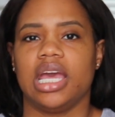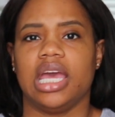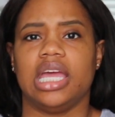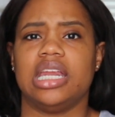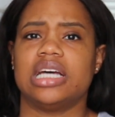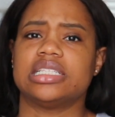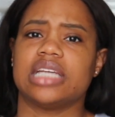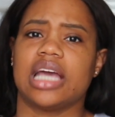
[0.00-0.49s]

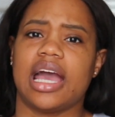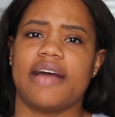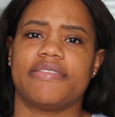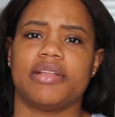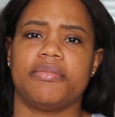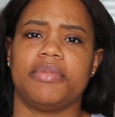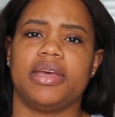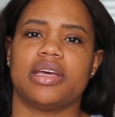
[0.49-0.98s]
it doesn't have
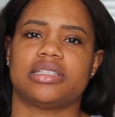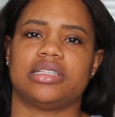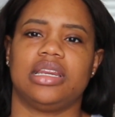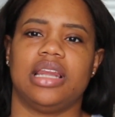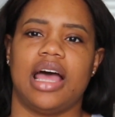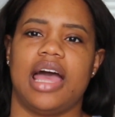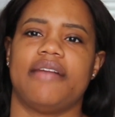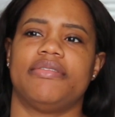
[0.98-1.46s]
to be as
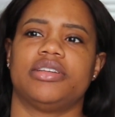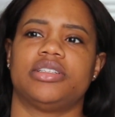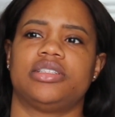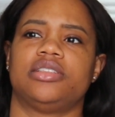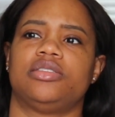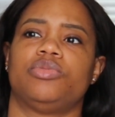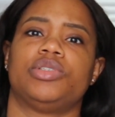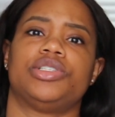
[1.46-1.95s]
lavish
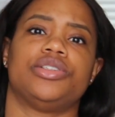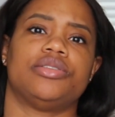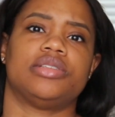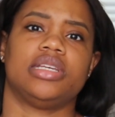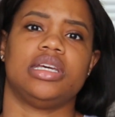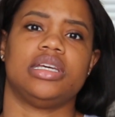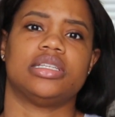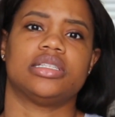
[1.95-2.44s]
as what you
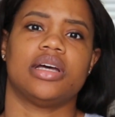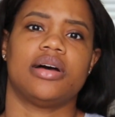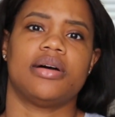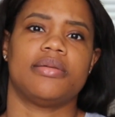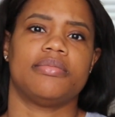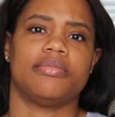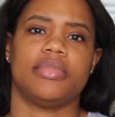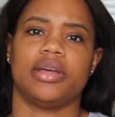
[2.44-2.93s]
see
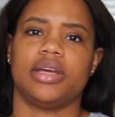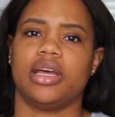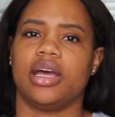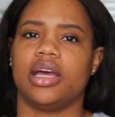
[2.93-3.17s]
some